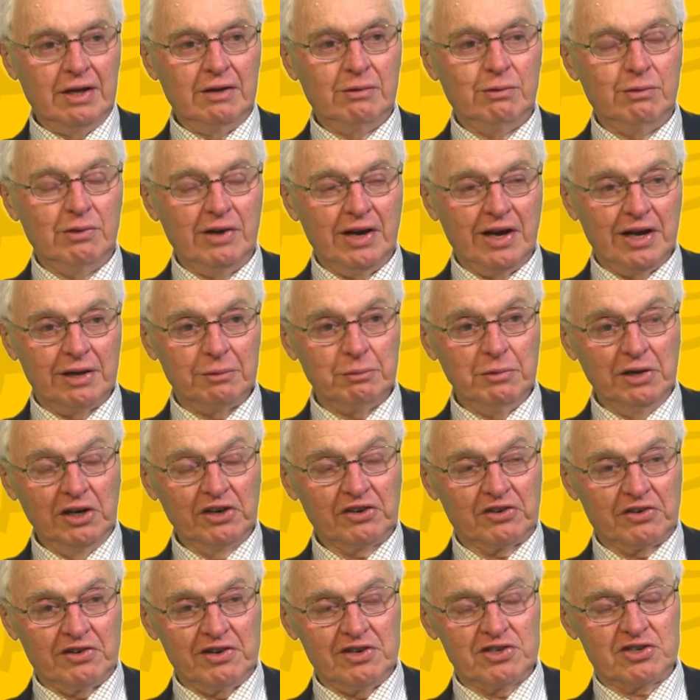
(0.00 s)
we had
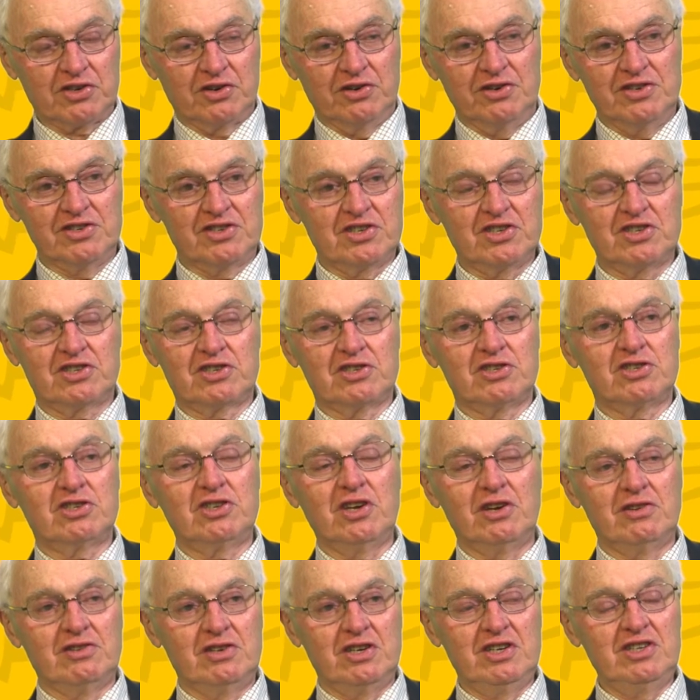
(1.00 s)
military historians.
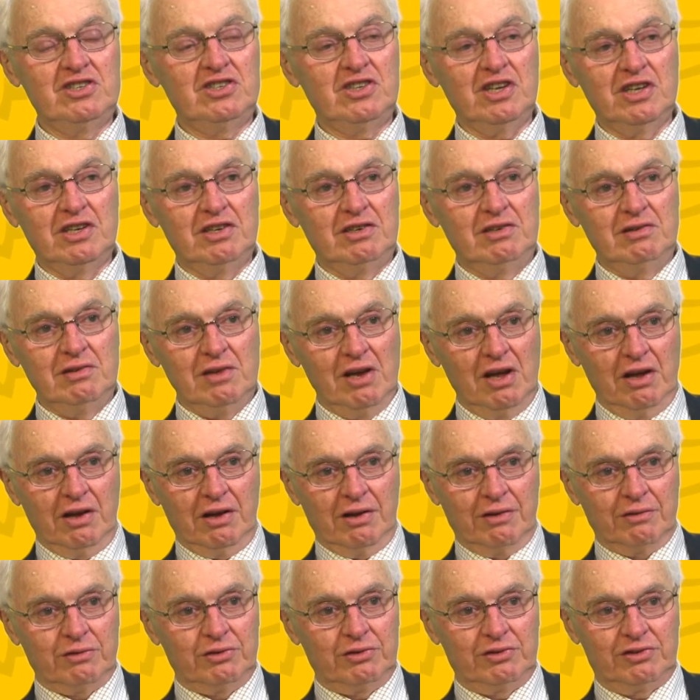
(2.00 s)
So he said,
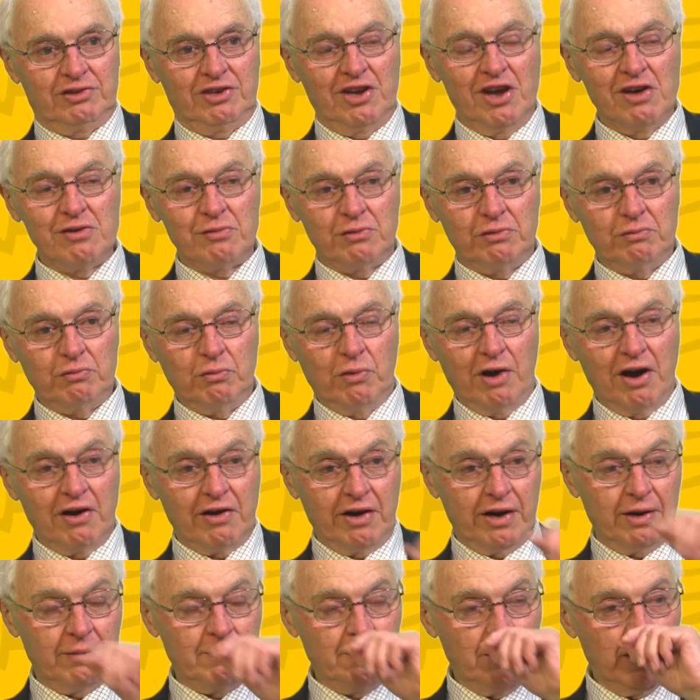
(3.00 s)
don't
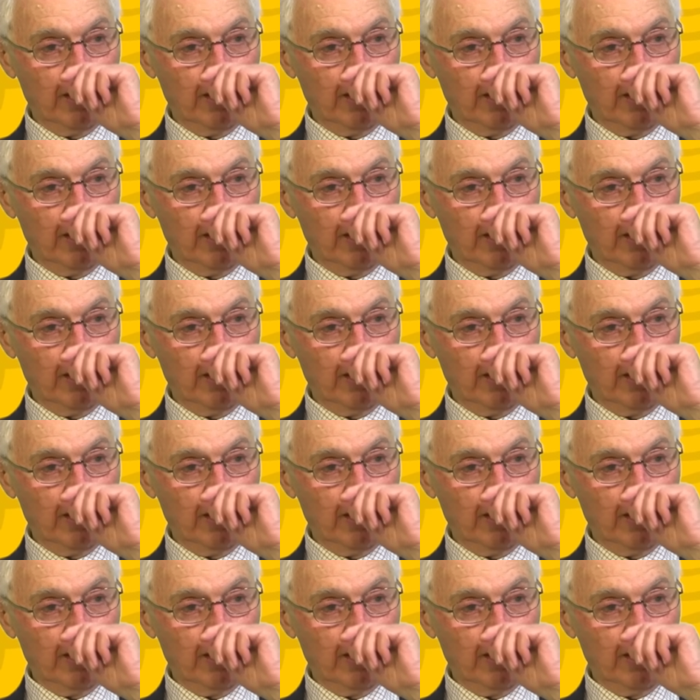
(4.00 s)
worry.